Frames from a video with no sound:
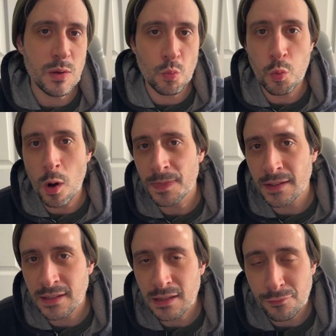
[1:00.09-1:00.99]
what the
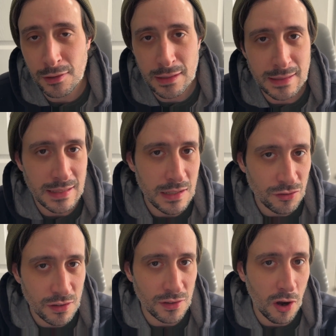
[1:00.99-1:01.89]
different
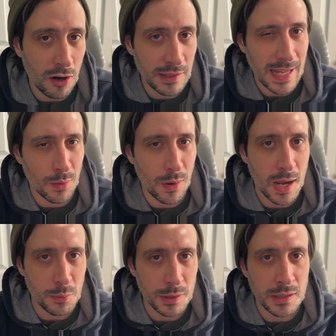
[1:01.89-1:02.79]
niches are and how
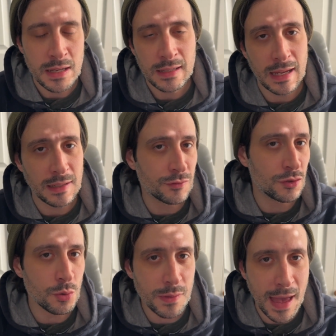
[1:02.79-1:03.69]
I would kind of
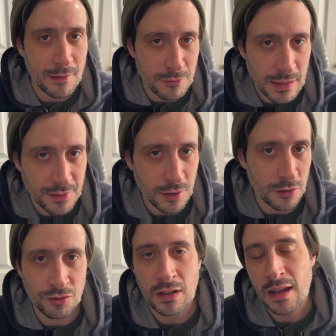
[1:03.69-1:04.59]
do that
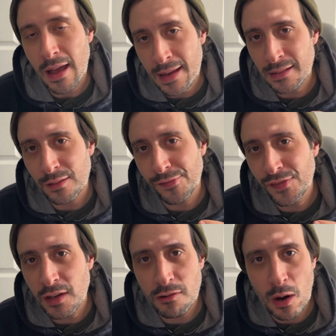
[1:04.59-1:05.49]
research and
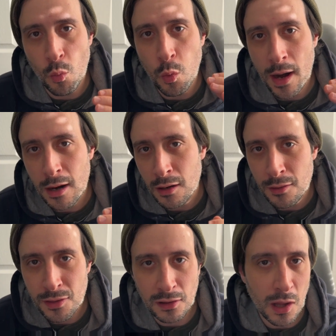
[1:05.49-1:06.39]
figure out where
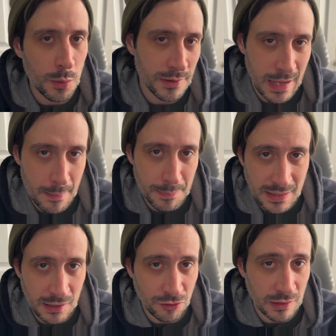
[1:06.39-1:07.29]
the lowest
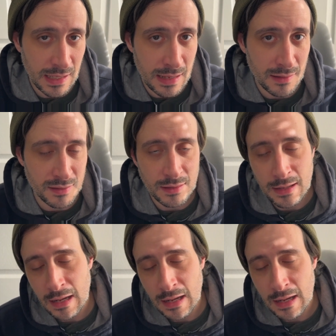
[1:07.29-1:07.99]
competition is.